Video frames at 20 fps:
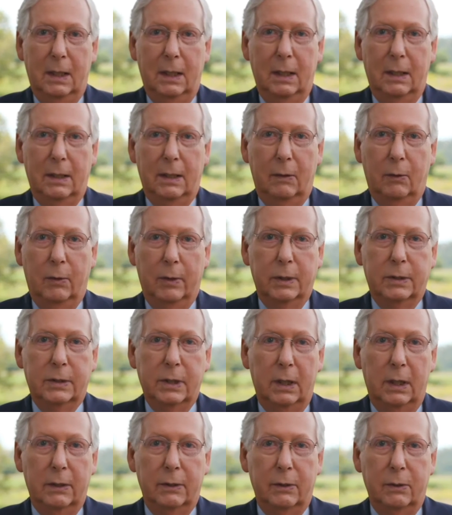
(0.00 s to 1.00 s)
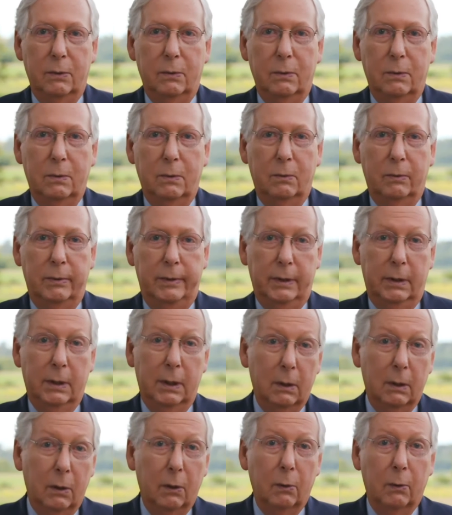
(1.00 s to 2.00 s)
They want to tell you when you can
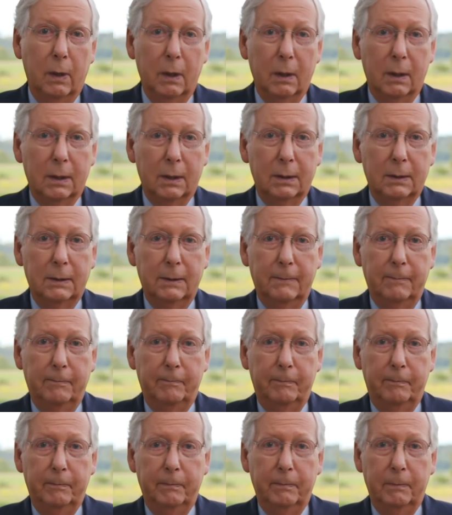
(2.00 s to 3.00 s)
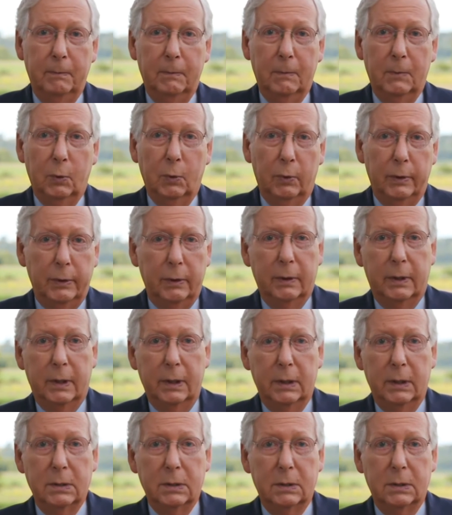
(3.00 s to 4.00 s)
go to work, when your
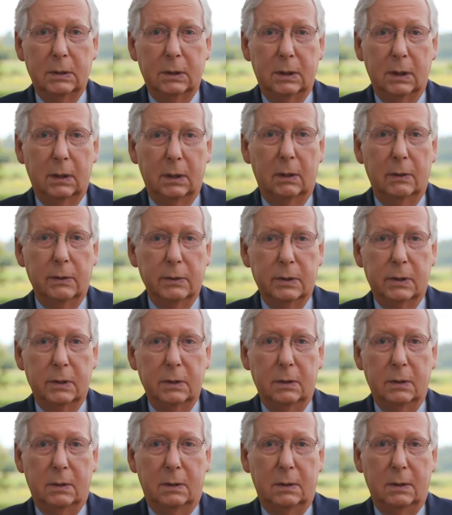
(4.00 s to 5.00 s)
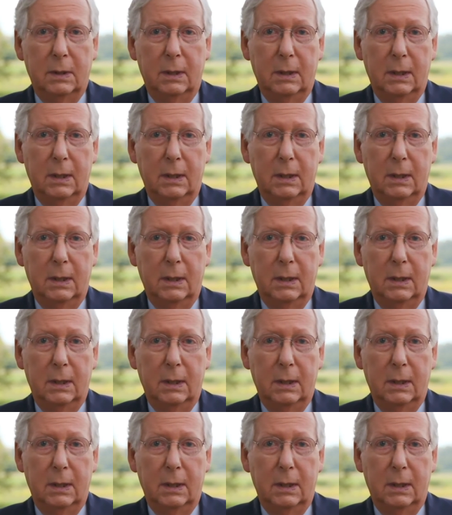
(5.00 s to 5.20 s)
kids can go to school.